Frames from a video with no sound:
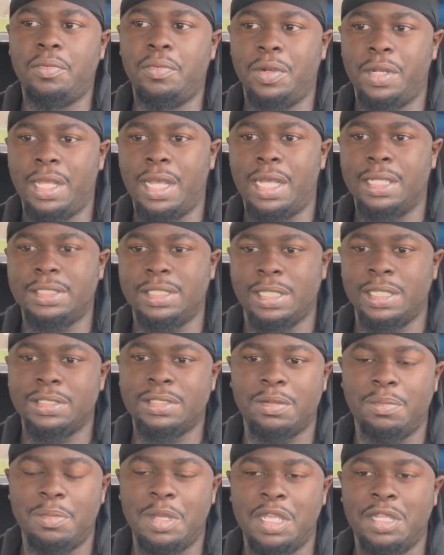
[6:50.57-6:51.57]
We had to get
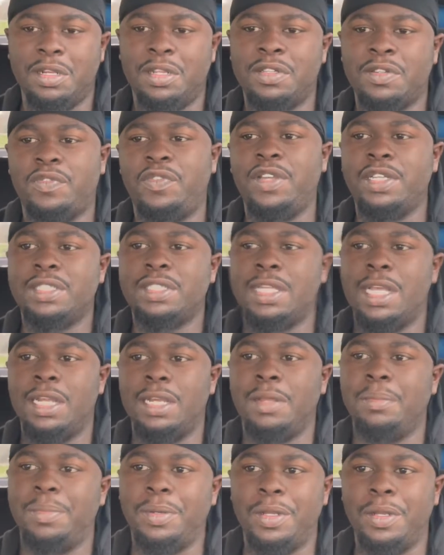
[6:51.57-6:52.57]
some maintenance fixed on
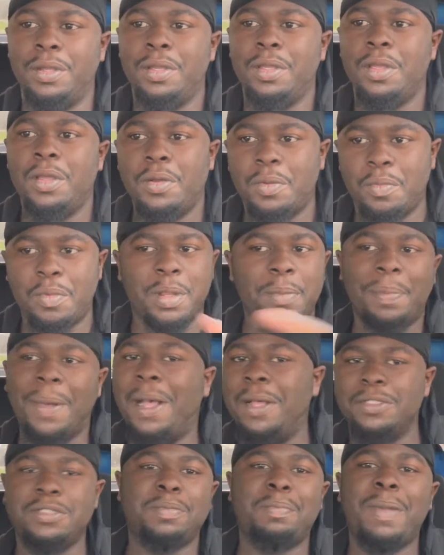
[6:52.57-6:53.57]
it, but we
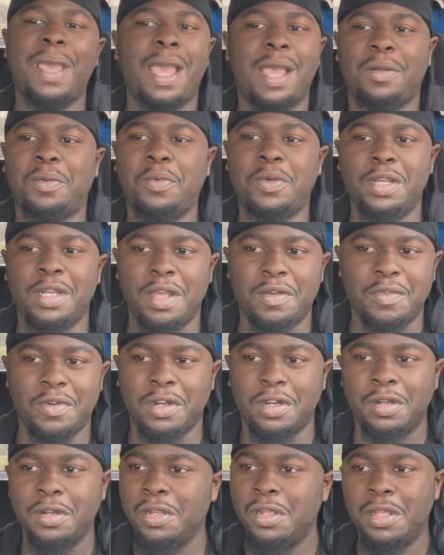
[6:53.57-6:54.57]
bounced back. We
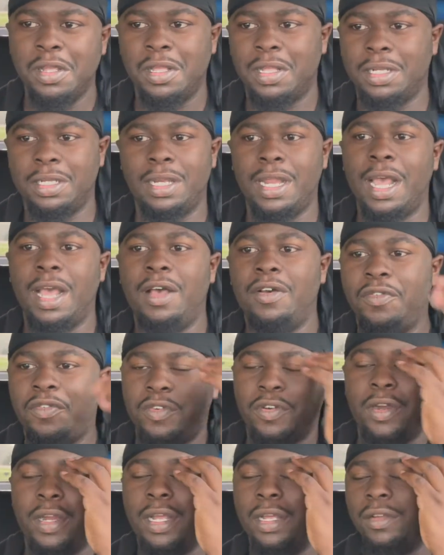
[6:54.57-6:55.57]
never down
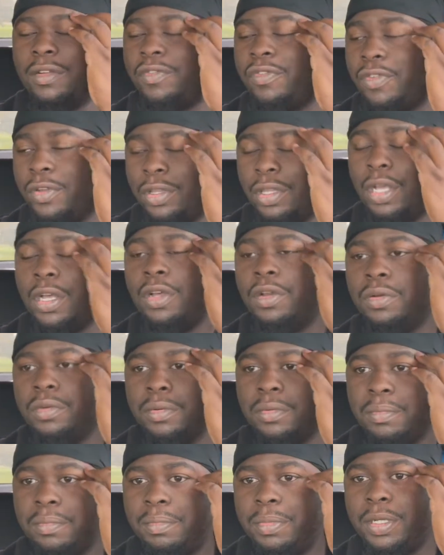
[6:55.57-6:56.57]
for
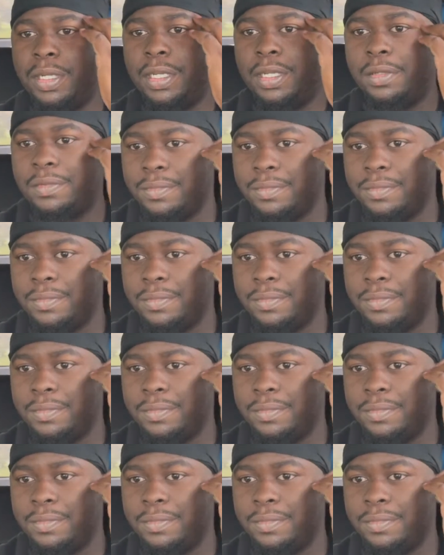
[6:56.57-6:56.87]
long, but